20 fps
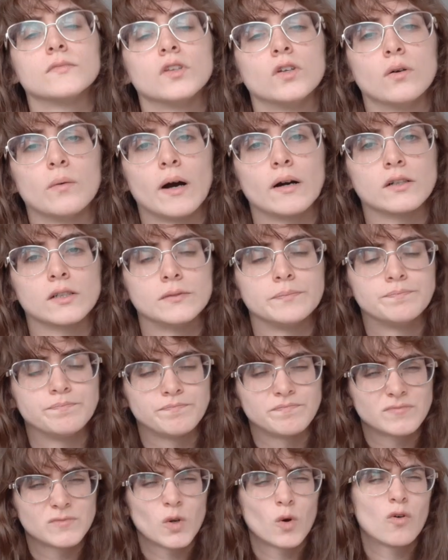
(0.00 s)
You're welcome.
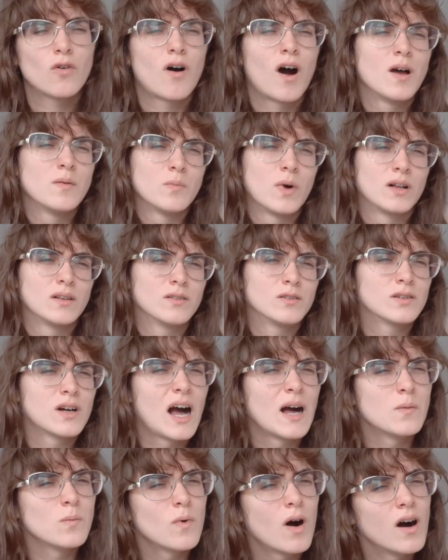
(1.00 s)
Or I'm welcome.
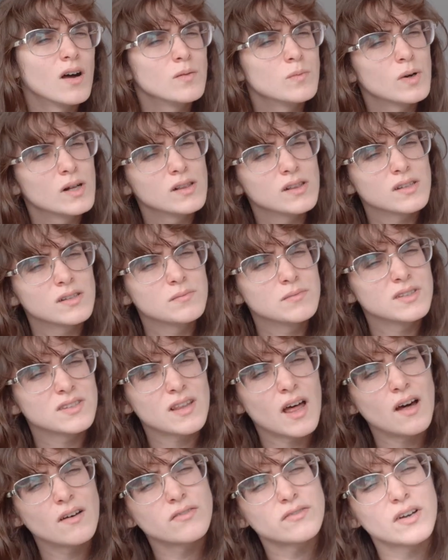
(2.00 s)
Am I welcome? Is
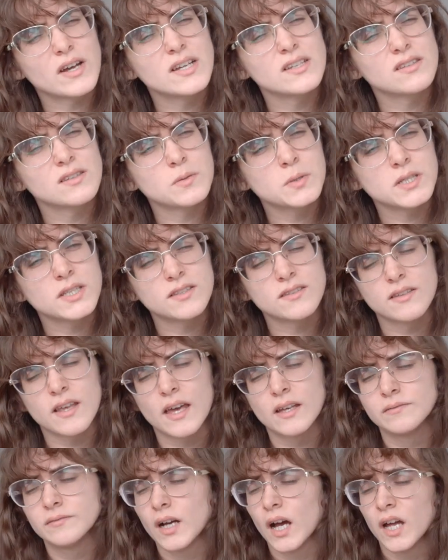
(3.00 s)
that a phrase that we can
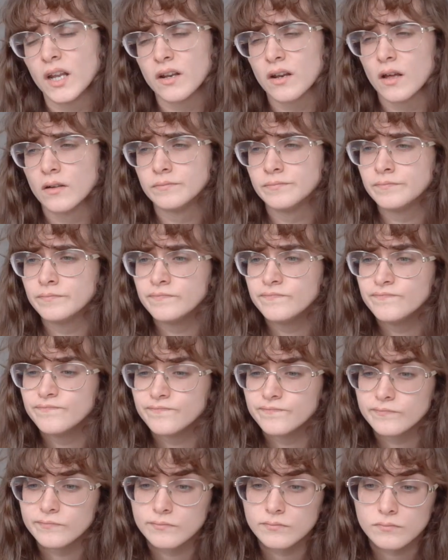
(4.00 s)
say? I don't know.
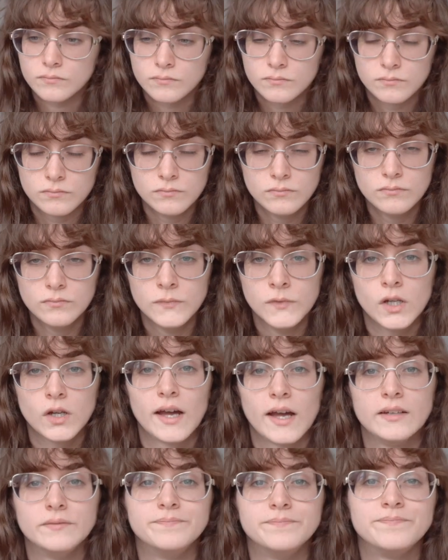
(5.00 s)

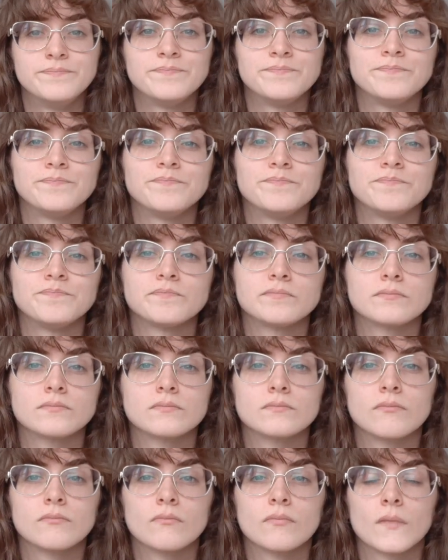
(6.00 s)
Okay.
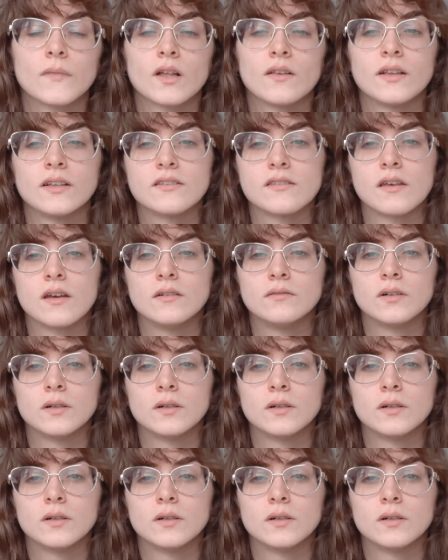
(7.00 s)
That's it.